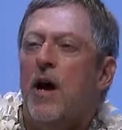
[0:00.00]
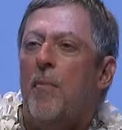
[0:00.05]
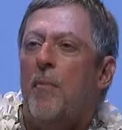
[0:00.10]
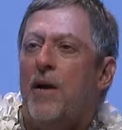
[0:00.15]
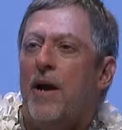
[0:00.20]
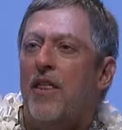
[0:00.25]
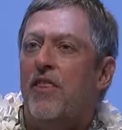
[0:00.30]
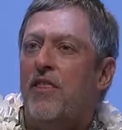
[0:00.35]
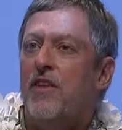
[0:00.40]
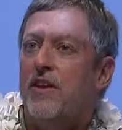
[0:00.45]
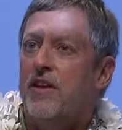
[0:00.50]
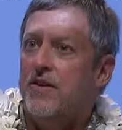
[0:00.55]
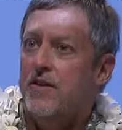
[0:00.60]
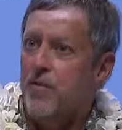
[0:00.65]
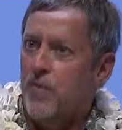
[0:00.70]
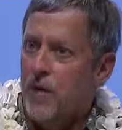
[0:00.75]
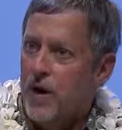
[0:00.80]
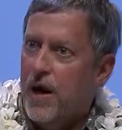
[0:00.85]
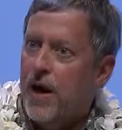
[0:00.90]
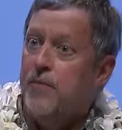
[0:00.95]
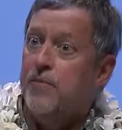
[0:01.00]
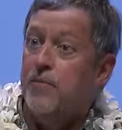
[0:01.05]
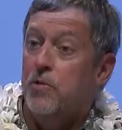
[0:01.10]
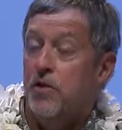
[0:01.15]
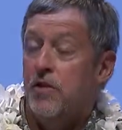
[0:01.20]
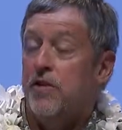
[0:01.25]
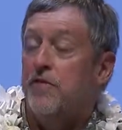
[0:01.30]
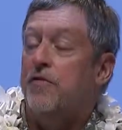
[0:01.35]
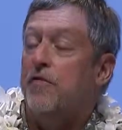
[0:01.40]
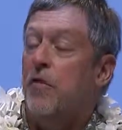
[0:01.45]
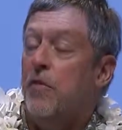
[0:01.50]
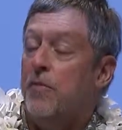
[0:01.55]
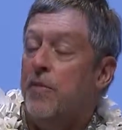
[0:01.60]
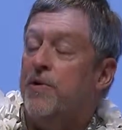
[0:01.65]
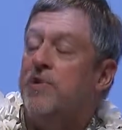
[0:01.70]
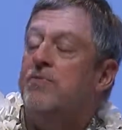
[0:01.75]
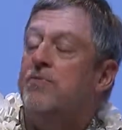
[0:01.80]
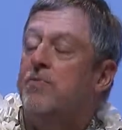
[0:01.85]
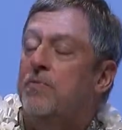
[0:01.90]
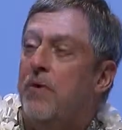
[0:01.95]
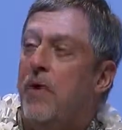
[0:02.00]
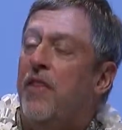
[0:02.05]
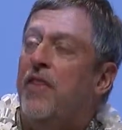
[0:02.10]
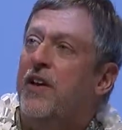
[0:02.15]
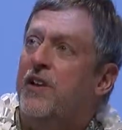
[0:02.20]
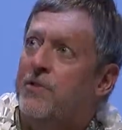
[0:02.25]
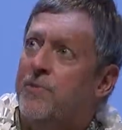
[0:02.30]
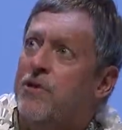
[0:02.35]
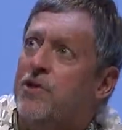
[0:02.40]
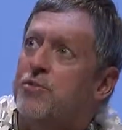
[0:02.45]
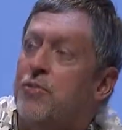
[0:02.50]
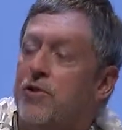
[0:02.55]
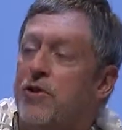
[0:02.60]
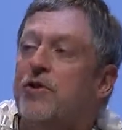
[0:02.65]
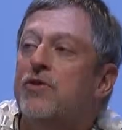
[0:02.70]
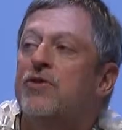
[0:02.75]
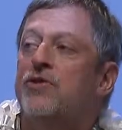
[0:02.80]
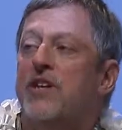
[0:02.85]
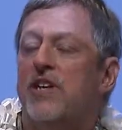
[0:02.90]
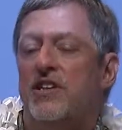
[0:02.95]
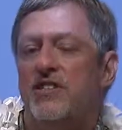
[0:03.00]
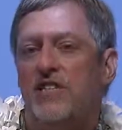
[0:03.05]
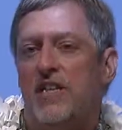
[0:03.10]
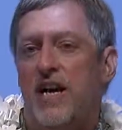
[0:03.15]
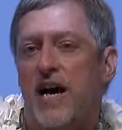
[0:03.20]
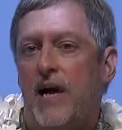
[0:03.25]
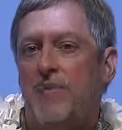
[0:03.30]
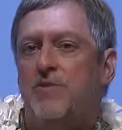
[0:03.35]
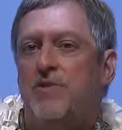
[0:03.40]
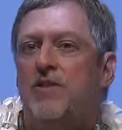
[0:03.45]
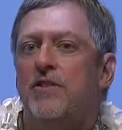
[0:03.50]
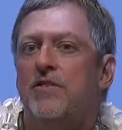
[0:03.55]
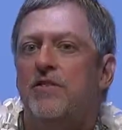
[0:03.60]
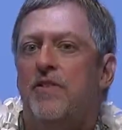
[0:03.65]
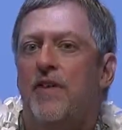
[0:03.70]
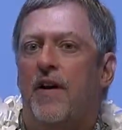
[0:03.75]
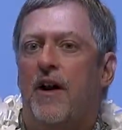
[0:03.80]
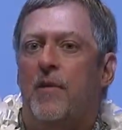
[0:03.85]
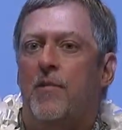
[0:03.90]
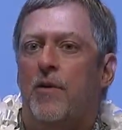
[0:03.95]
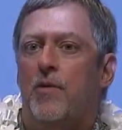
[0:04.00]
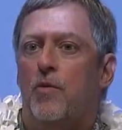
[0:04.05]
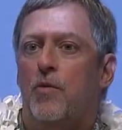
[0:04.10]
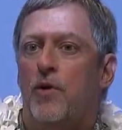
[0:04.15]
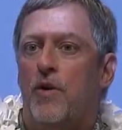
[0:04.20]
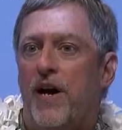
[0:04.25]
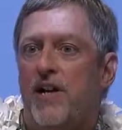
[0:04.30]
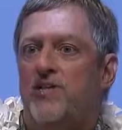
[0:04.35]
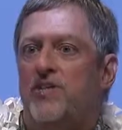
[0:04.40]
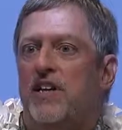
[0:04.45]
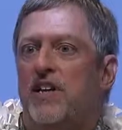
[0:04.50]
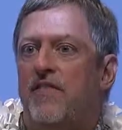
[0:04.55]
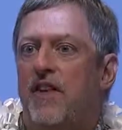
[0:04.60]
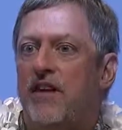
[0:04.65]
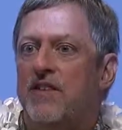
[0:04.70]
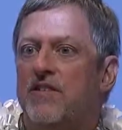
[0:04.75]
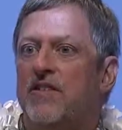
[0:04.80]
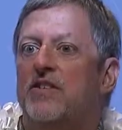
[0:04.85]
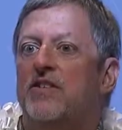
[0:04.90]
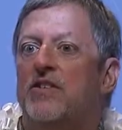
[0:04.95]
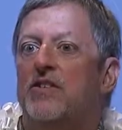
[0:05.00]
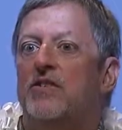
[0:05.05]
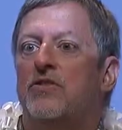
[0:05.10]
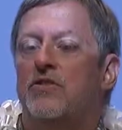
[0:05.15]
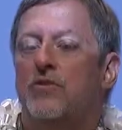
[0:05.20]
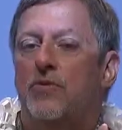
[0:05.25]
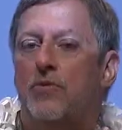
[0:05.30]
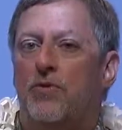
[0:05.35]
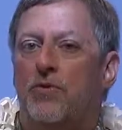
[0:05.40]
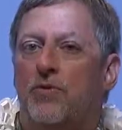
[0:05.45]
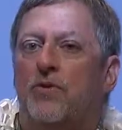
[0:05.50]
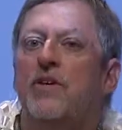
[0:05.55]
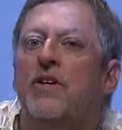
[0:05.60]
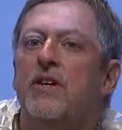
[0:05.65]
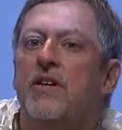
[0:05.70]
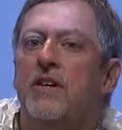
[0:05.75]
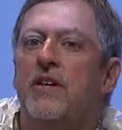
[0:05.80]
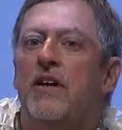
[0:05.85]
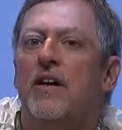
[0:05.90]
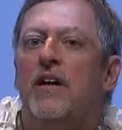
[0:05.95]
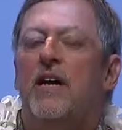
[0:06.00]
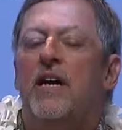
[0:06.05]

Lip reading: But I think what I'm looking for, I think is much more interesting, is an opt-in environment where you actually have entities who agree